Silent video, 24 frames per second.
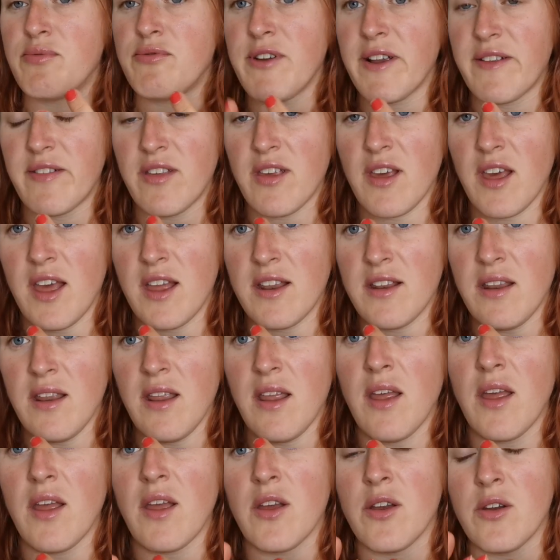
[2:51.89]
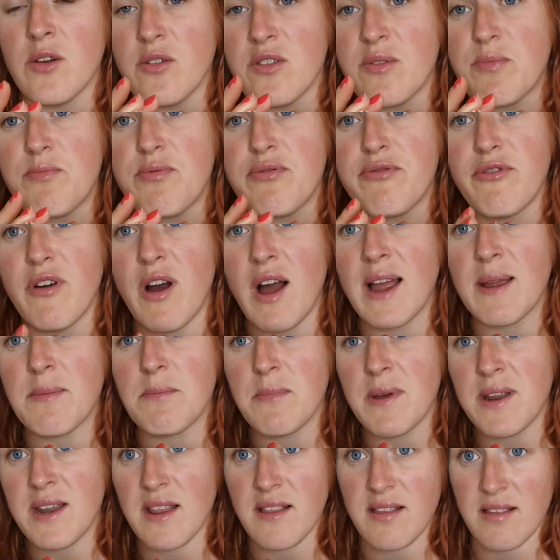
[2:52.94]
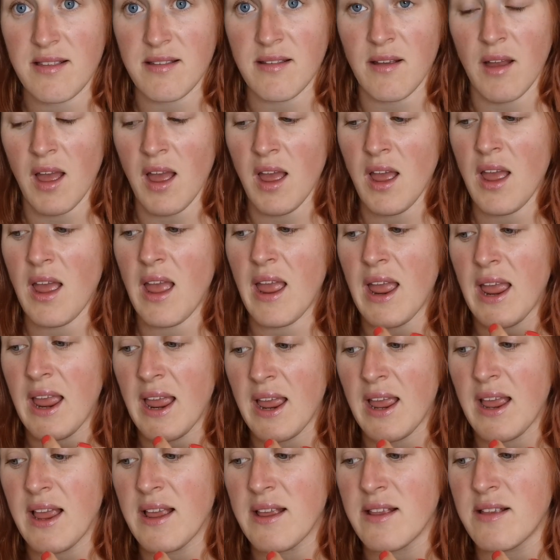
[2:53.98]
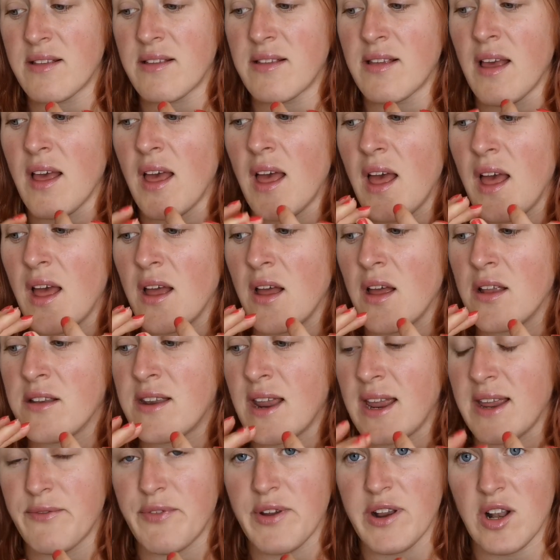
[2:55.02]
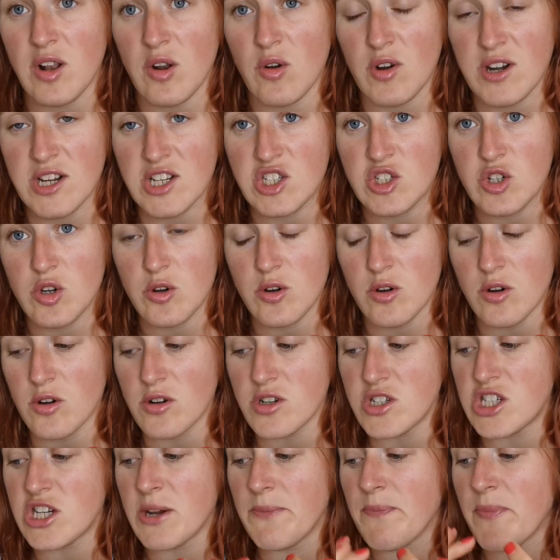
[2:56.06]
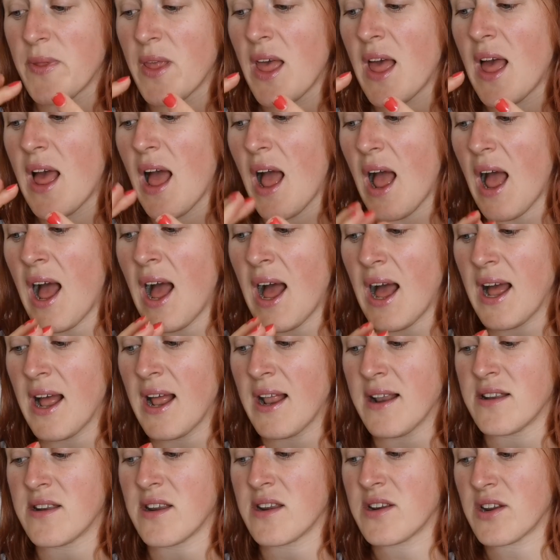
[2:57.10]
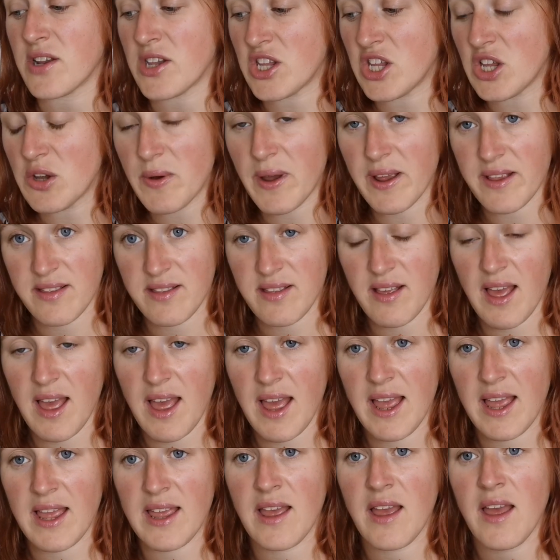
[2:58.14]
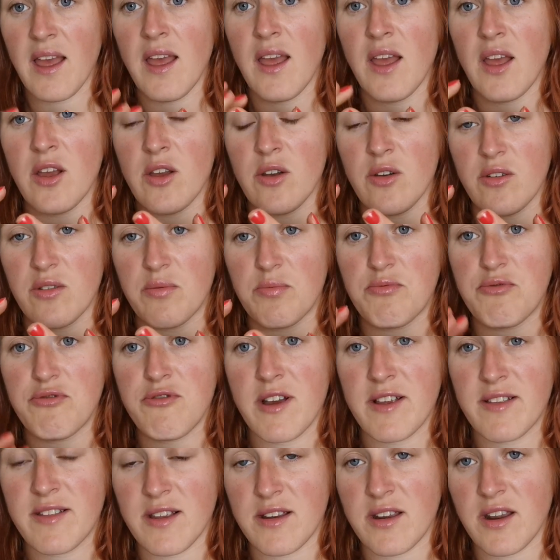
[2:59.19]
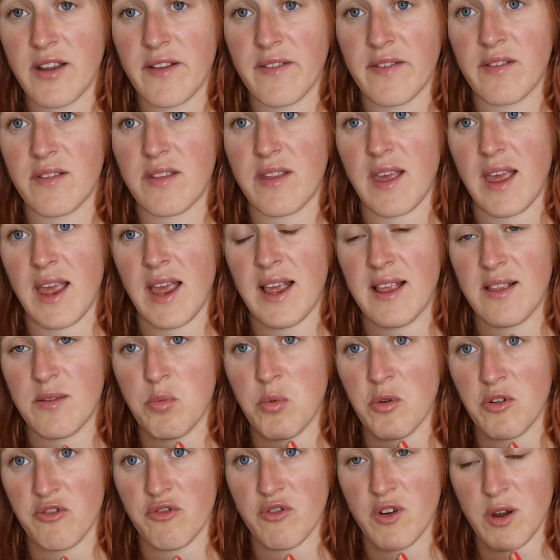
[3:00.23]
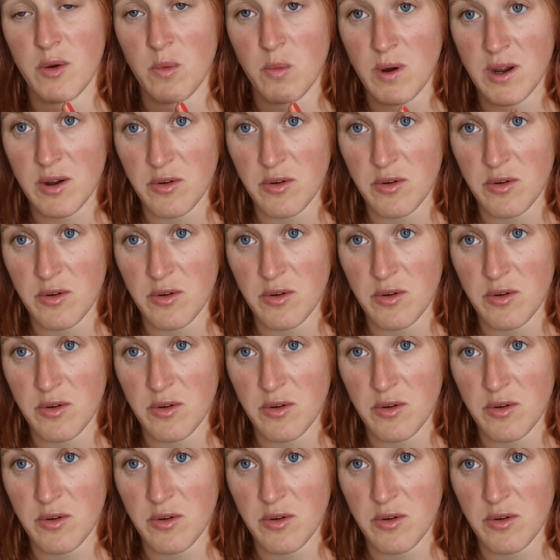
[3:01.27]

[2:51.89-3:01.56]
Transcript: Britain, whose Prime Minister is David Lloyd George, and the USA, whose president is Woodrow